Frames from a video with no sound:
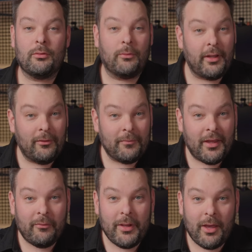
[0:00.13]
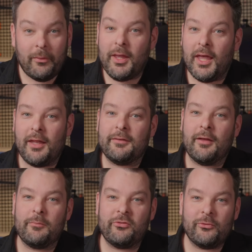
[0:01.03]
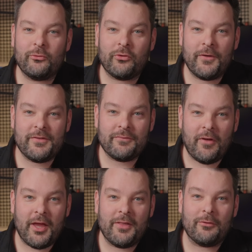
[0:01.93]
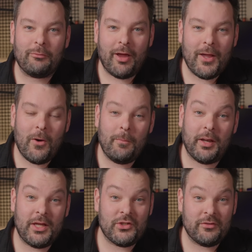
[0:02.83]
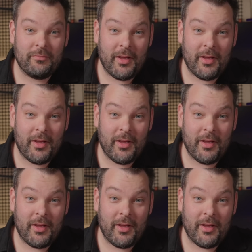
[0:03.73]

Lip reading: Well, here we go again. I'm still trying to find the right combination of